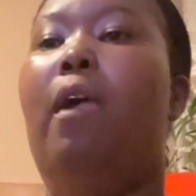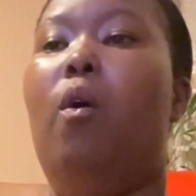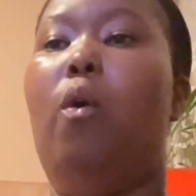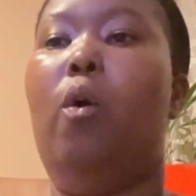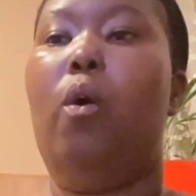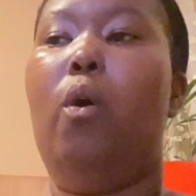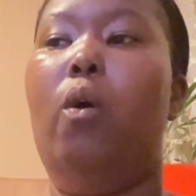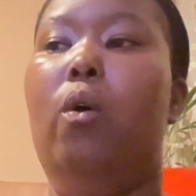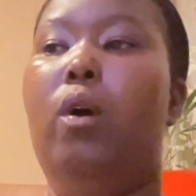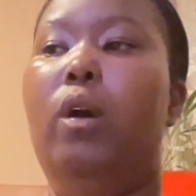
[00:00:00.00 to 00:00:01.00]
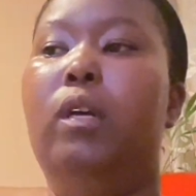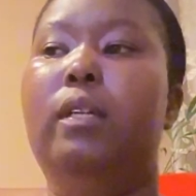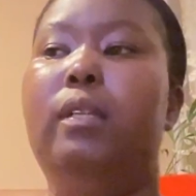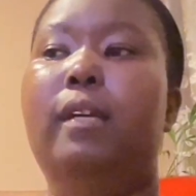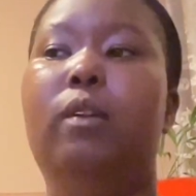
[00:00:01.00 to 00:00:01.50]
or
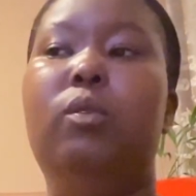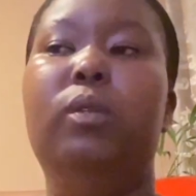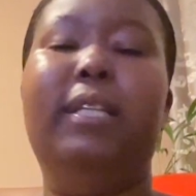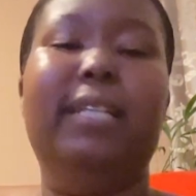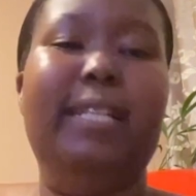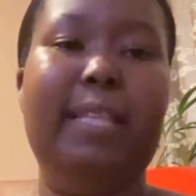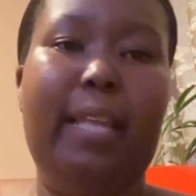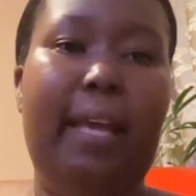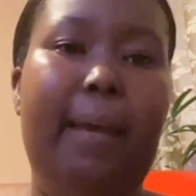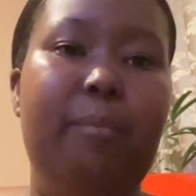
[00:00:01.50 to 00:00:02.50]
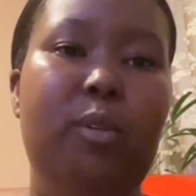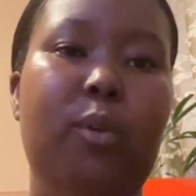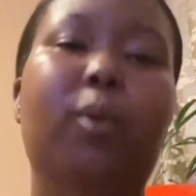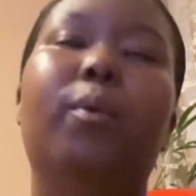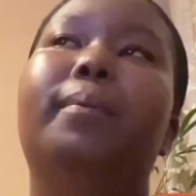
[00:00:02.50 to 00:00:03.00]
how to clean them, you
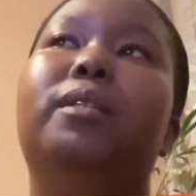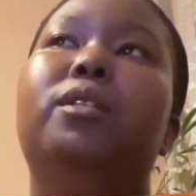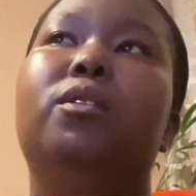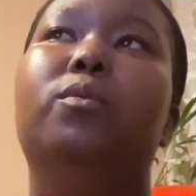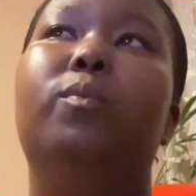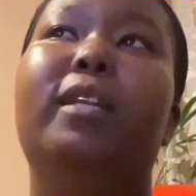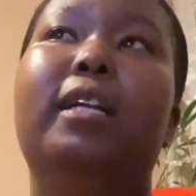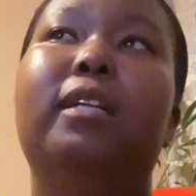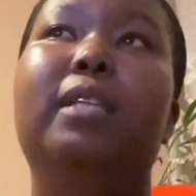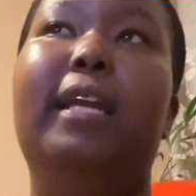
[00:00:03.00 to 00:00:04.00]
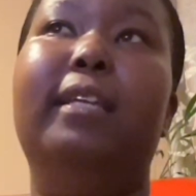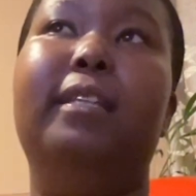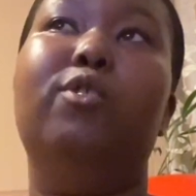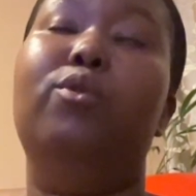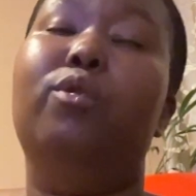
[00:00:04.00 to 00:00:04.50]
know, because when nails are like
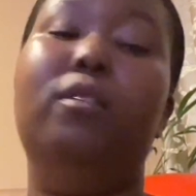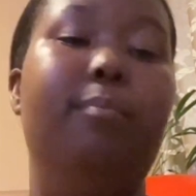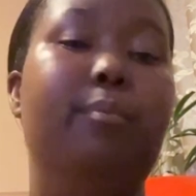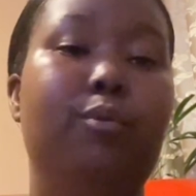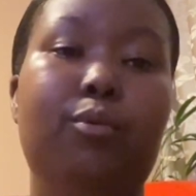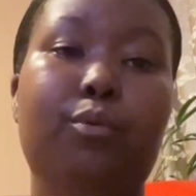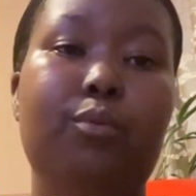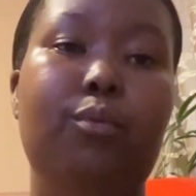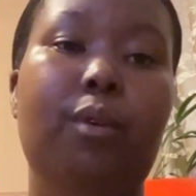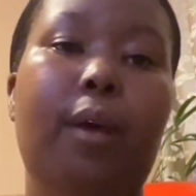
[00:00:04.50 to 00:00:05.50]
that, you're not supposed to